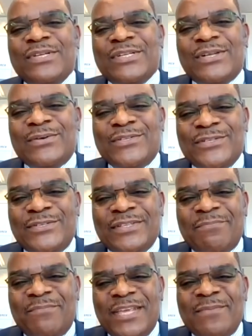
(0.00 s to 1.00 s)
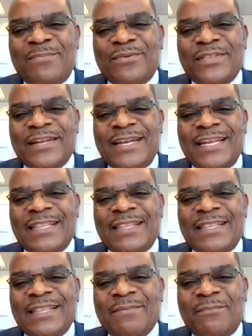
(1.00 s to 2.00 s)
also to the people that need
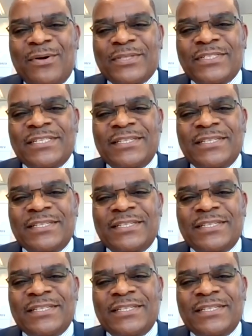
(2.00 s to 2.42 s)
the most.